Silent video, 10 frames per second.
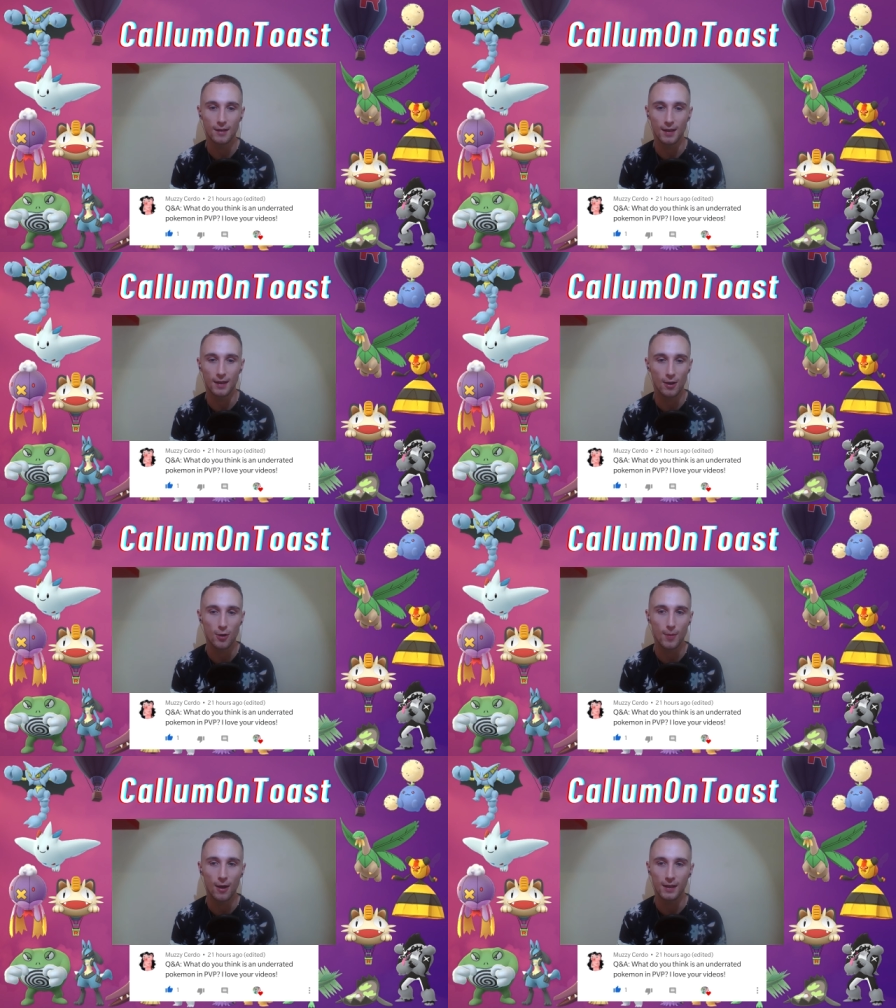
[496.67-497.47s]
in Go
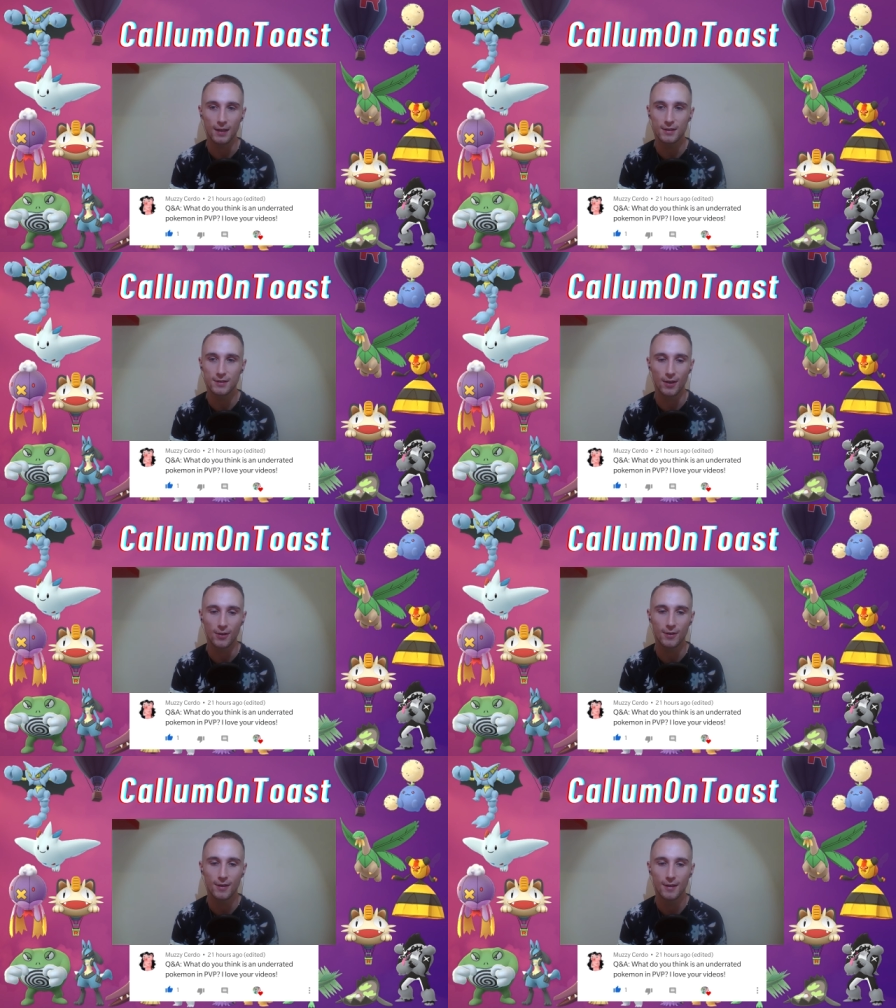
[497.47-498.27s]
Battle League,
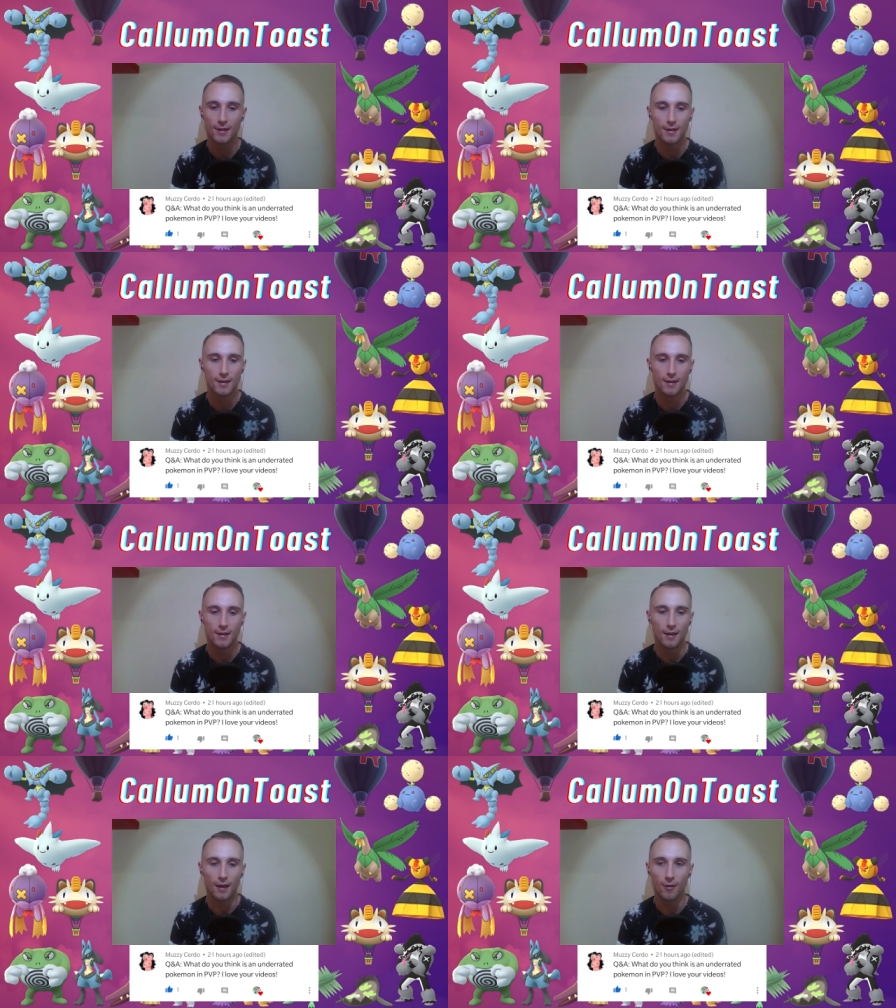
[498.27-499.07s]
so
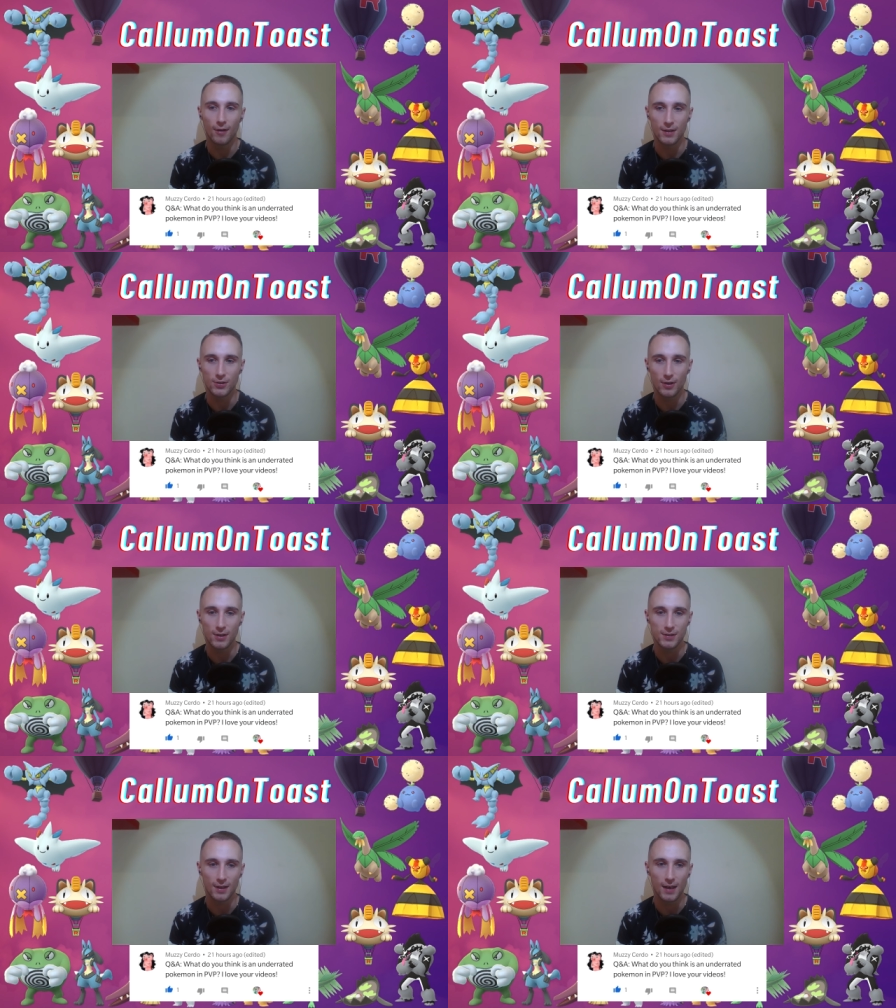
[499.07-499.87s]
I really enjoy
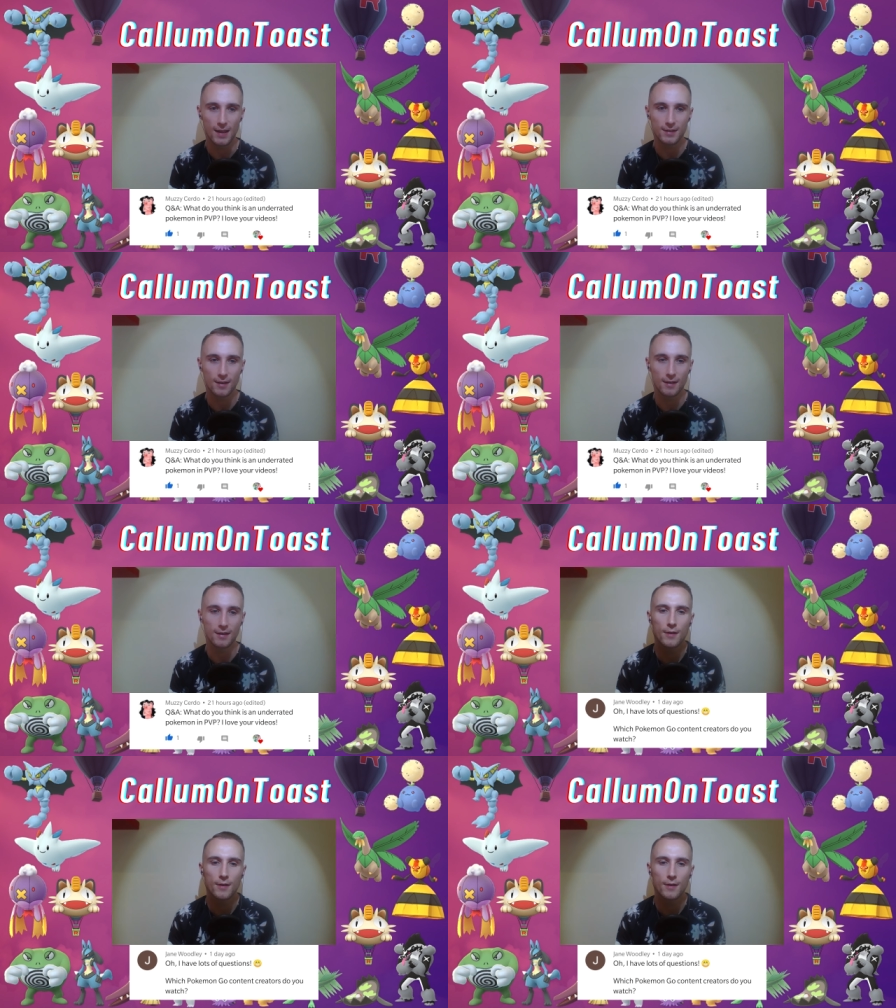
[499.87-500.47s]
using a Lantern.